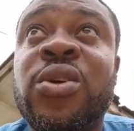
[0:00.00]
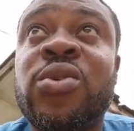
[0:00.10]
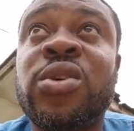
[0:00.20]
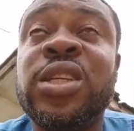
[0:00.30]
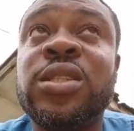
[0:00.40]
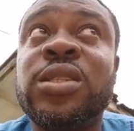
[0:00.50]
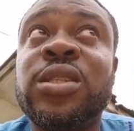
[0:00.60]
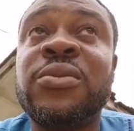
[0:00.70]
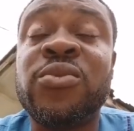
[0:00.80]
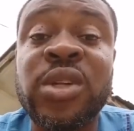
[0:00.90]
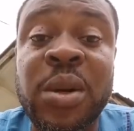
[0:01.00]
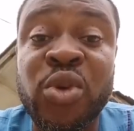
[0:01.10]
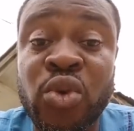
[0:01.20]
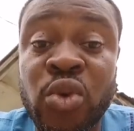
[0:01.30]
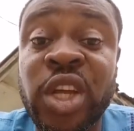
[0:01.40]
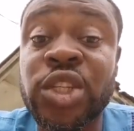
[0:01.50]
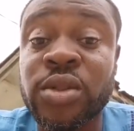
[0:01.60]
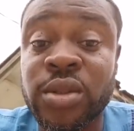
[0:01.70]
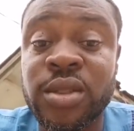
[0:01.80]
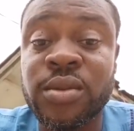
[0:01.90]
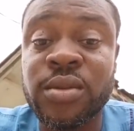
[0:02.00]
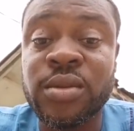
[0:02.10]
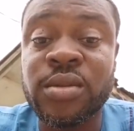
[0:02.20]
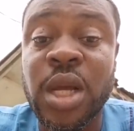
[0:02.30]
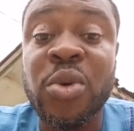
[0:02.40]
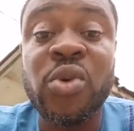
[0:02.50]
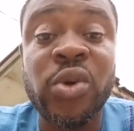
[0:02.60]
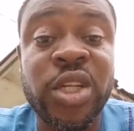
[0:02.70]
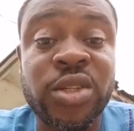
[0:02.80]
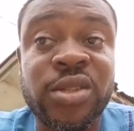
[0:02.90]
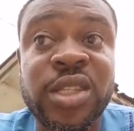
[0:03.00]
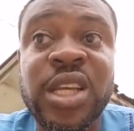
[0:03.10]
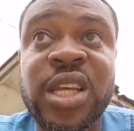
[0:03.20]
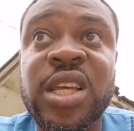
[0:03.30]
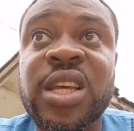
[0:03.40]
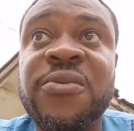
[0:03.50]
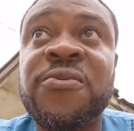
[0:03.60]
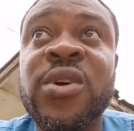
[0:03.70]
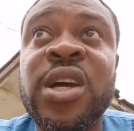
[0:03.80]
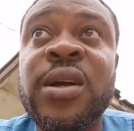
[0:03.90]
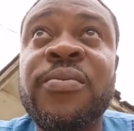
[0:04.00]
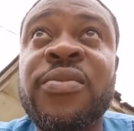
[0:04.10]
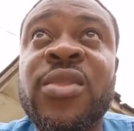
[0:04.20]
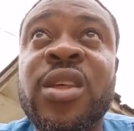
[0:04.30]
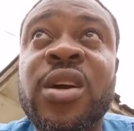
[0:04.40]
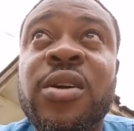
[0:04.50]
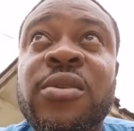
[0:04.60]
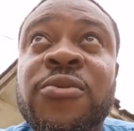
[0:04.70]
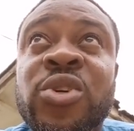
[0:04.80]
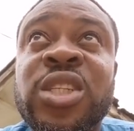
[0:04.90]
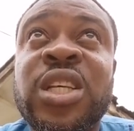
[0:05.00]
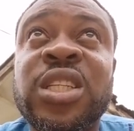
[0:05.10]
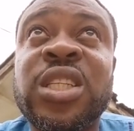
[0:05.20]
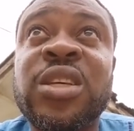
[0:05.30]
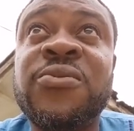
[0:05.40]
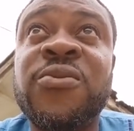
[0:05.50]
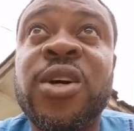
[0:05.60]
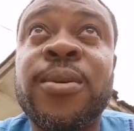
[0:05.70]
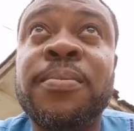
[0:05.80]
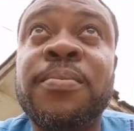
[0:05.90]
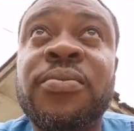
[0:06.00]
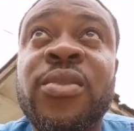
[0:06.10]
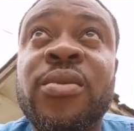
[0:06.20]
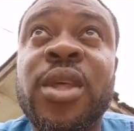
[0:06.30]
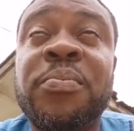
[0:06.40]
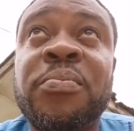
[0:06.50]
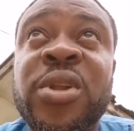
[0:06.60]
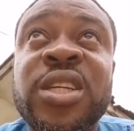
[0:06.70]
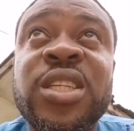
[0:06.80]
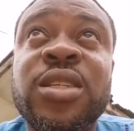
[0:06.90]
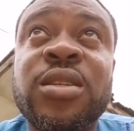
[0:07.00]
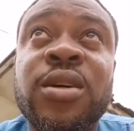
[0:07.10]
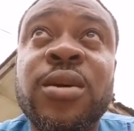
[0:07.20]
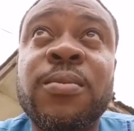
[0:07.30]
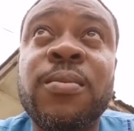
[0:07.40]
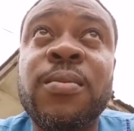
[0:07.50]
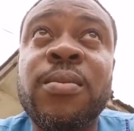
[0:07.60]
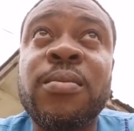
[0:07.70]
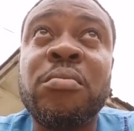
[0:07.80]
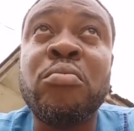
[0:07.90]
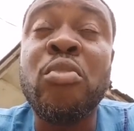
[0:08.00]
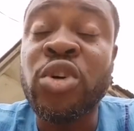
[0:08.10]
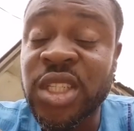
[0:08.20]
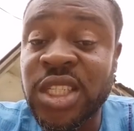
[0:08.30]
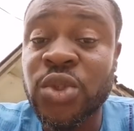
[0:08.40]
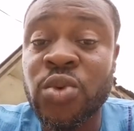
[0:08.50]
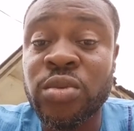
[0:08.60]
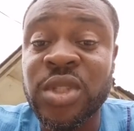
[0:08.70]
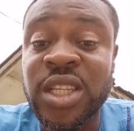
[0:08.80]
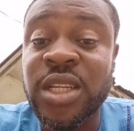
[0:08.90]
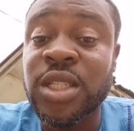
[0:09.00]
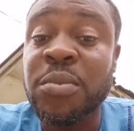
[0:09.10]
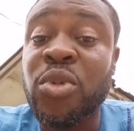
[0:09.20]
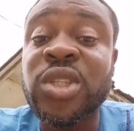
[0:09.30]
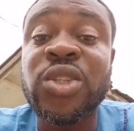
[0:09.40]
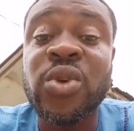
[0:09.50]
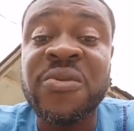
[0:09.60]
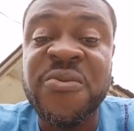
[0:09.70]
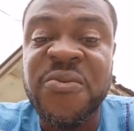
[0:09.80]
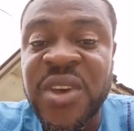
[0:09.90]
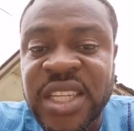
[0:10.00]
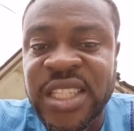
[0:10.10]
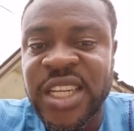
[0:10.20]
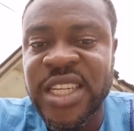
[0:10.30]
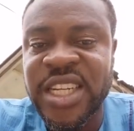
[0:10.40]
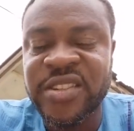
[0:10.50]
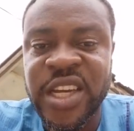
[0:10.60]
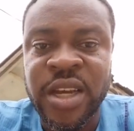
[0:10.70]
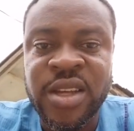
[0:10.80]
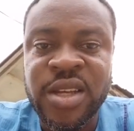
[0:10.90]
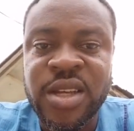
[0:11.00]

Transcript: I call it, even among locations. If for instance, if a place is mosquito is a mosquito infested area,